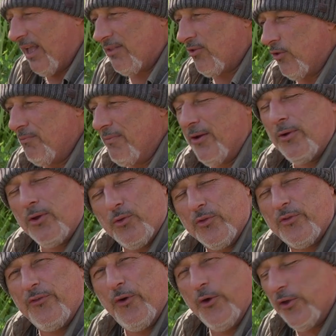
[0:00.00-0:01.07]
uh, do
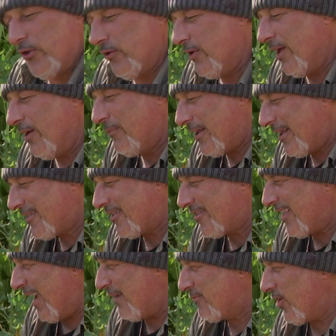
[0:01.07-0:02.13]
miracles for you, but at the
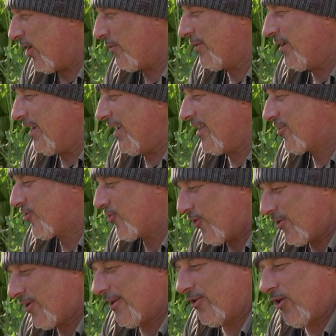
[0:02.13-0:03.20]
same time, it's
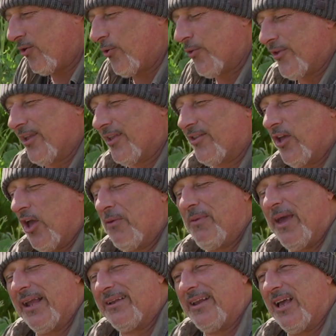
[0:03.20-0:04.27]
certainly not causing it to go
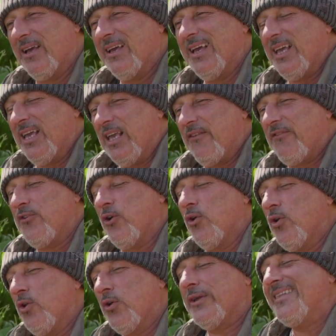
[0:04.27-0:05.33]
back down. If
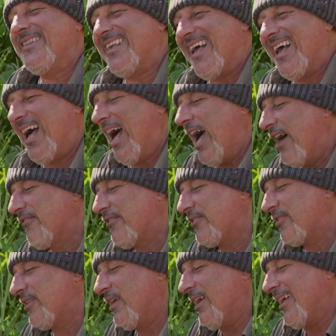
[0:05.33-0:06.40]
you're looking to
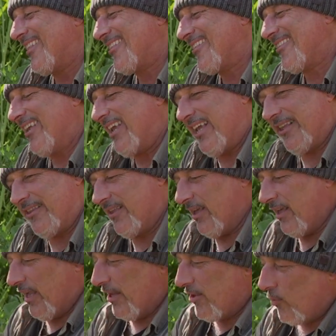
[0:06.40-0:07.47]
harvest seed
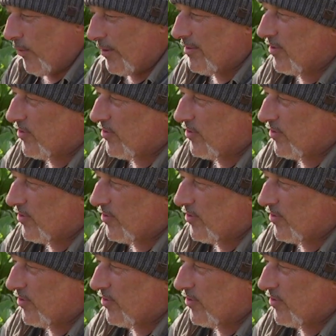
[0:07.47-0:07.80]
and you want